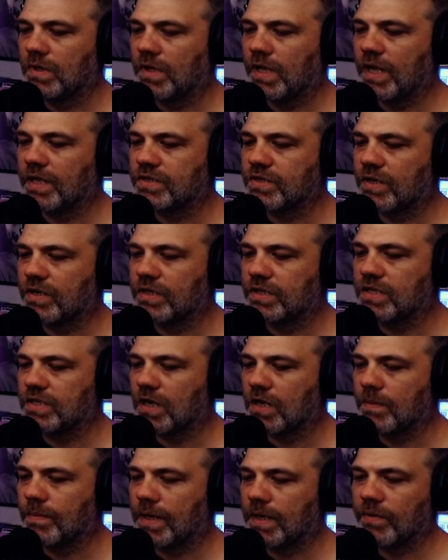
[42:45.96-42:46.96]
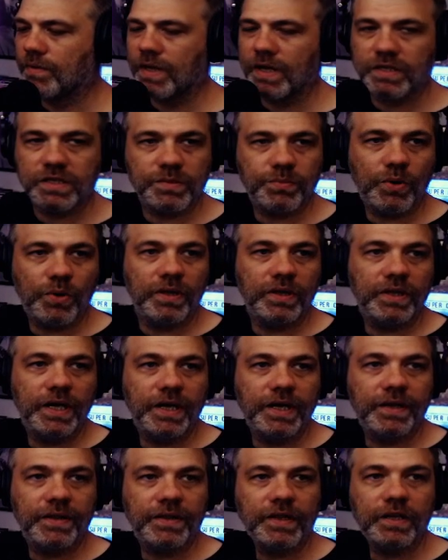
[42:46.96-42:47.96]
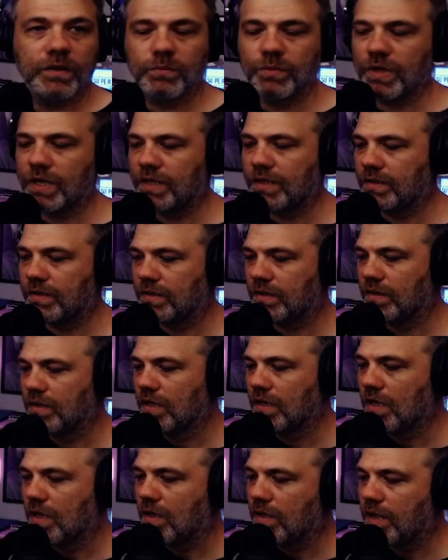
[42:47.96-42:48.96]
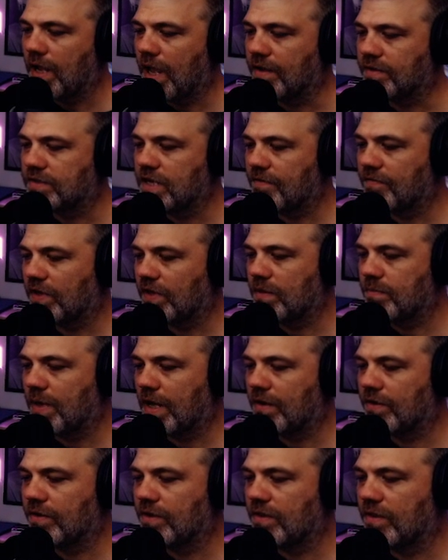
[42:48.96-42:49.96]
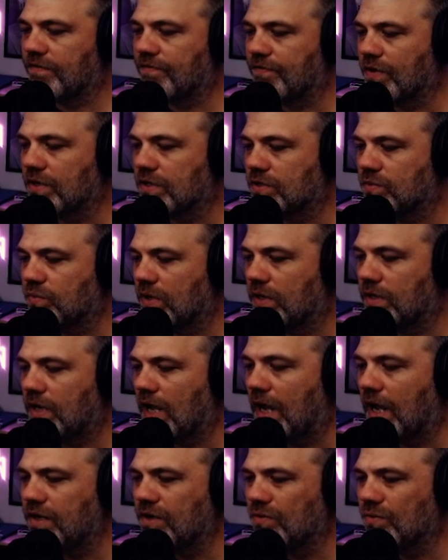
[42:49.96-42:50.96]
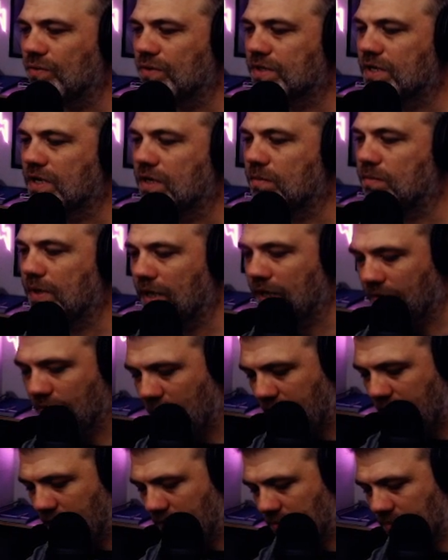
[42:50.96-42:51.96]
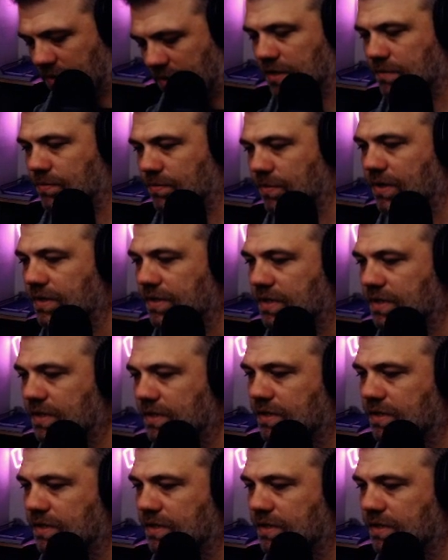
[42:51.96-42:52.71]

it's hard to talk about it without spoiling anything, but yeah, it's definitely better than the first one. I knew it was going to be, right? Just because